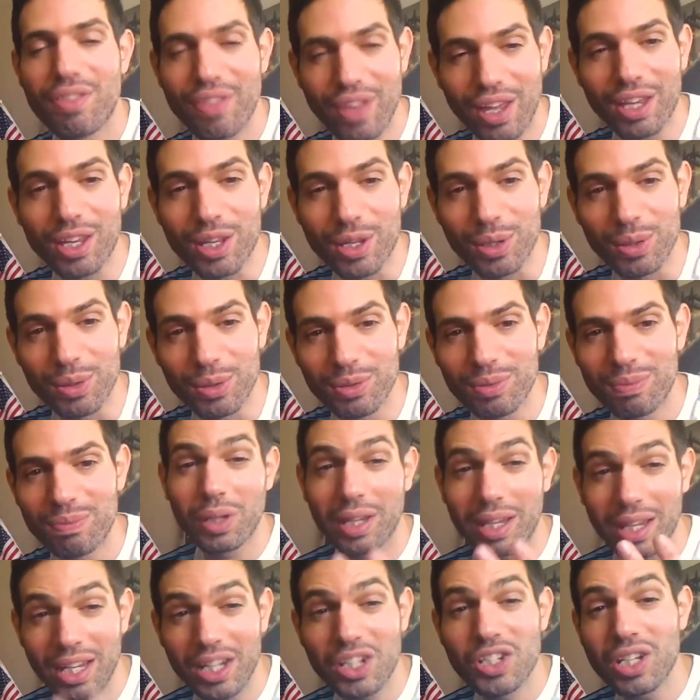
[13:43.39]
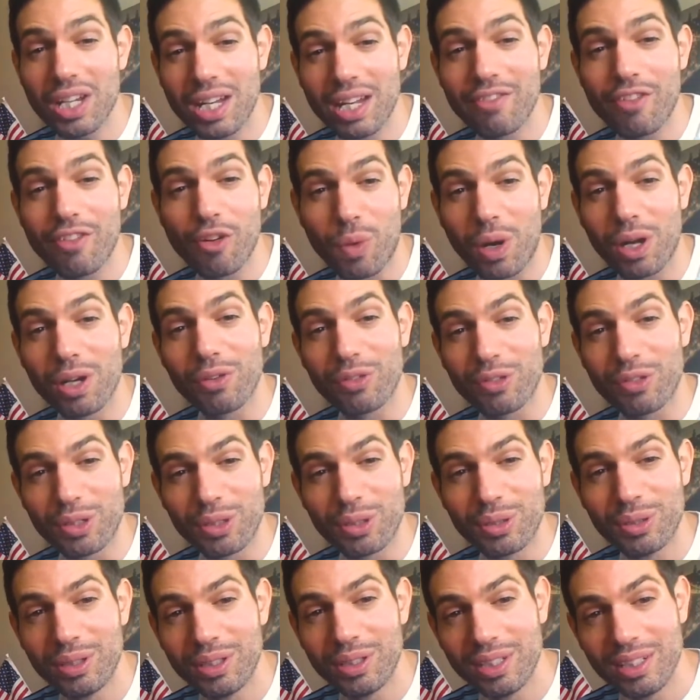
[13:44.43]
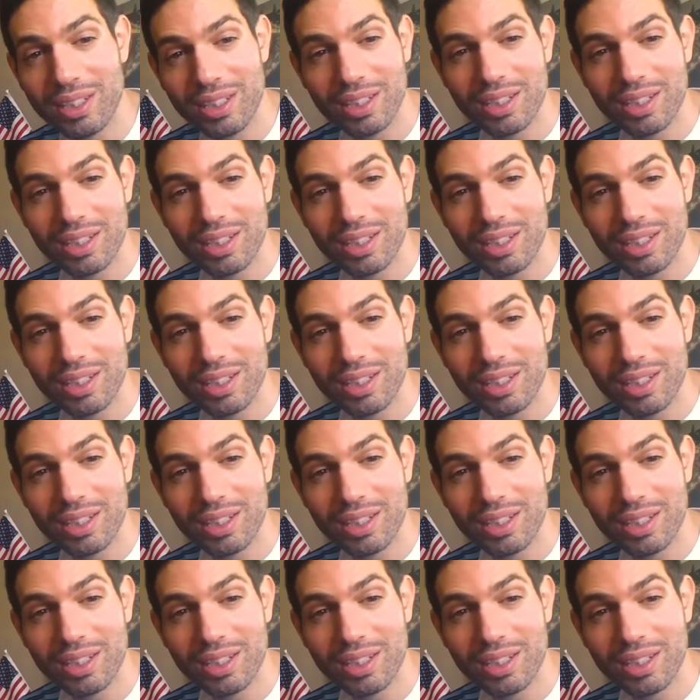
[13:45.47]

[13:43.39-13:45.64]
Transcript: thank you to each and every one of you